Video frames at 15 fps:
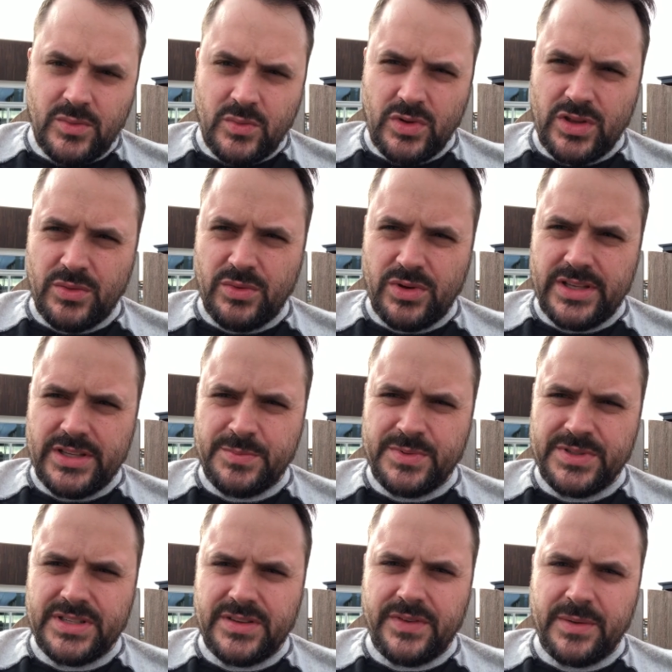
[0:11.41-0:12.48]
with a really
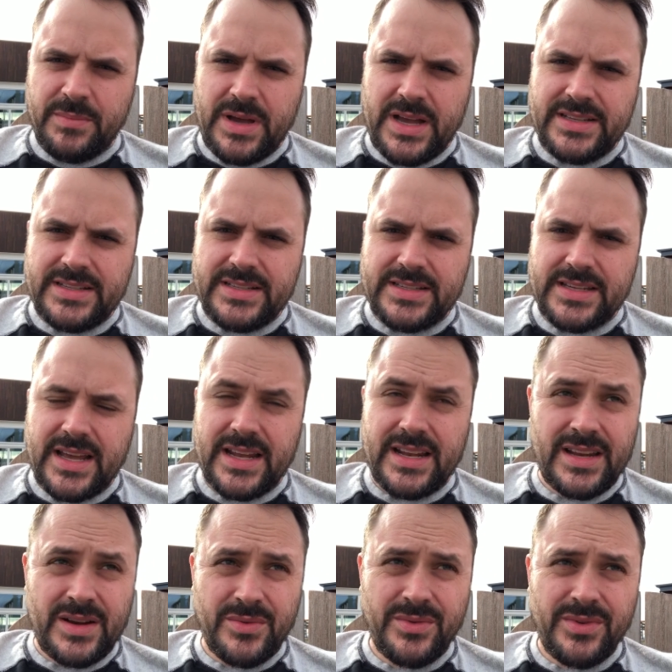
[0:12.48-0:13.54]
specific mindset,
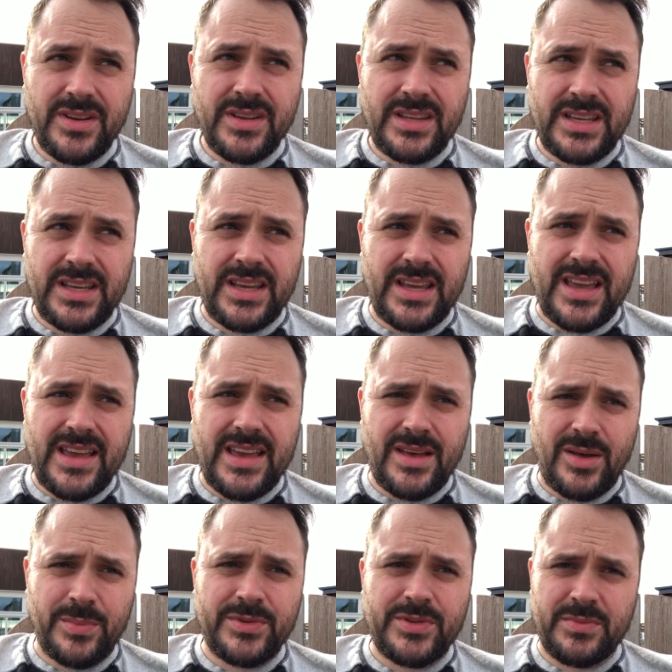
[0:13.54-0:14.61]
and it really
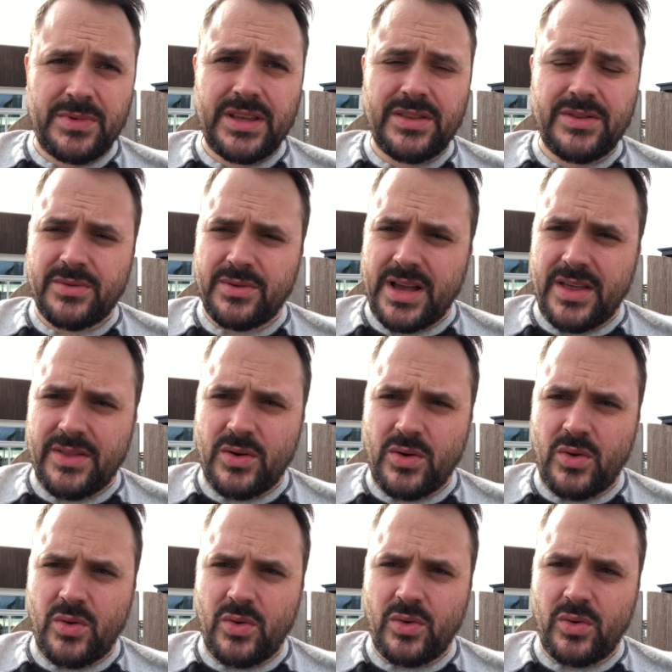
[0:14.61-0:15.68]
helped me throughout the
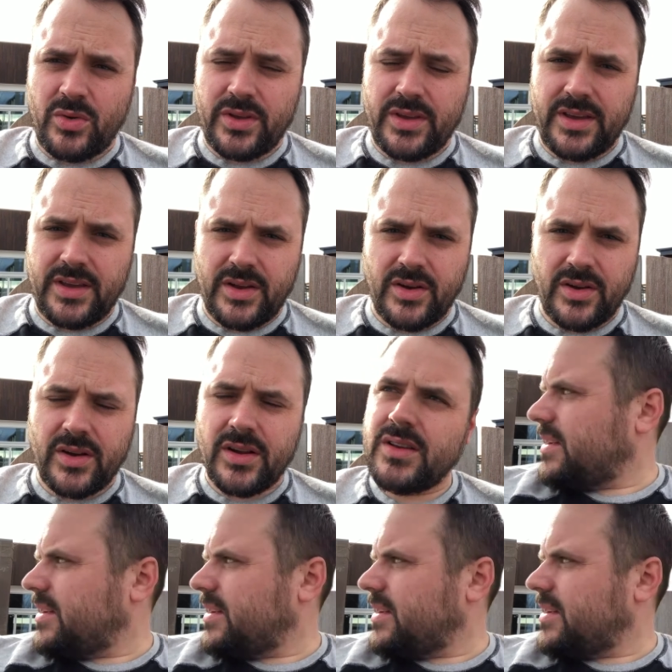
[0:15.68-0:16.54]
whole year.